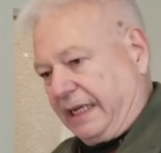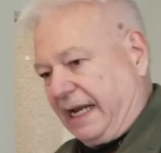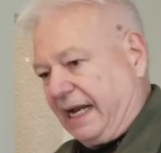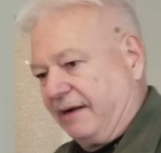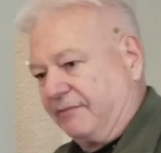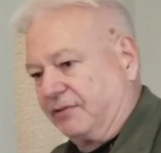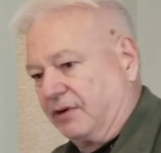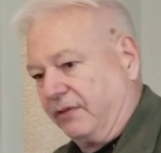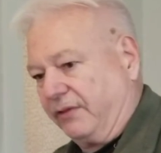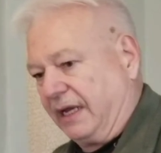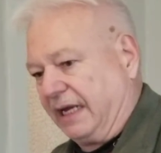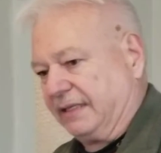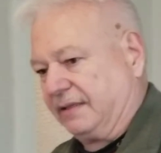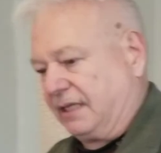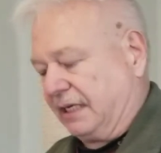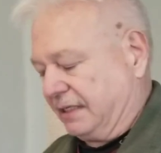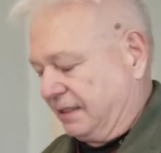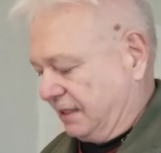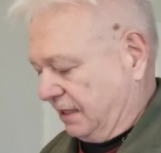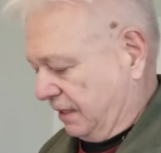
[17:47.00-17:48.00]
after that,
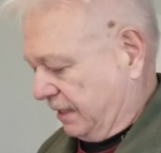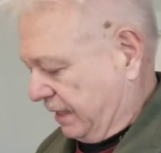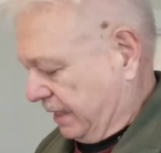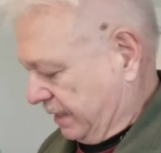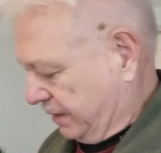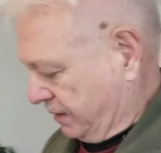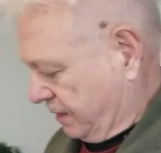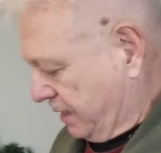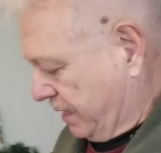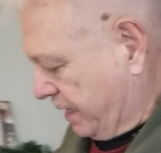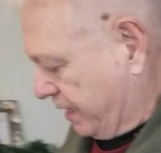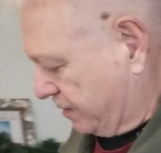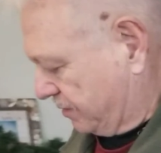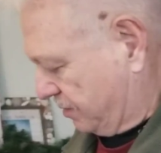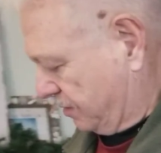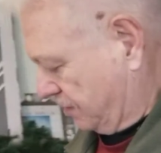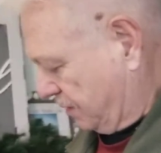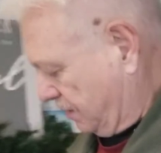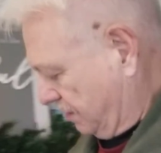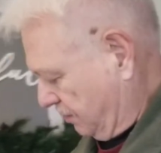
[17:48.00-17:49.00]
they did add
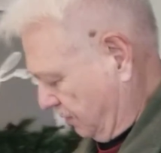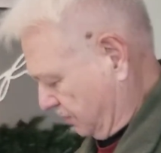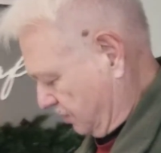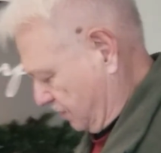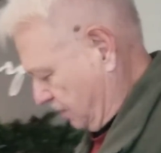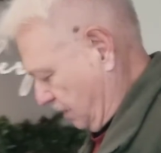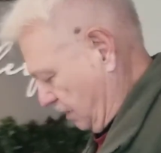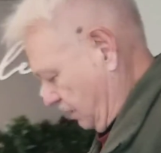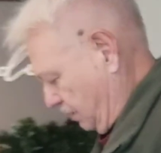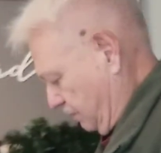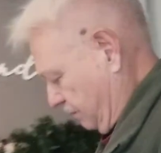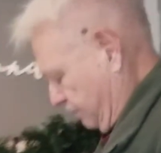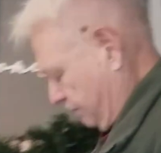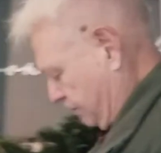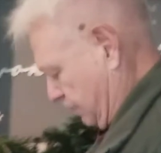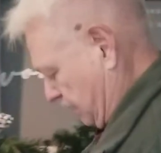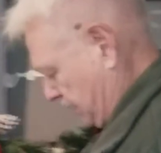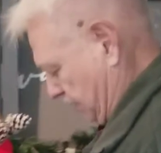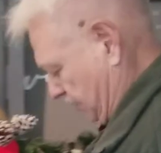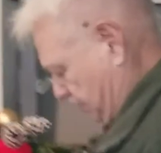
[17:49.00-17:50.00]
gas, and you see
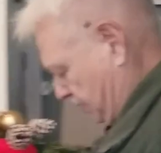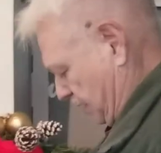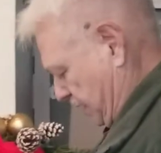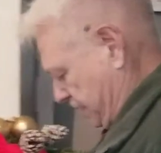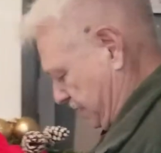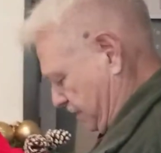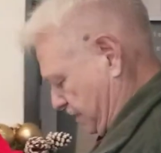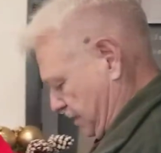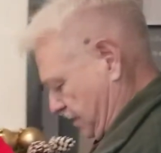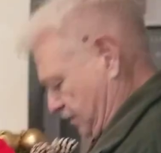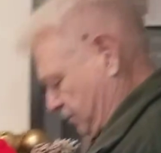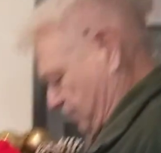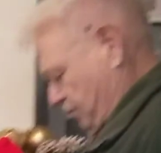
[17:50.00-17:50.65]
things like this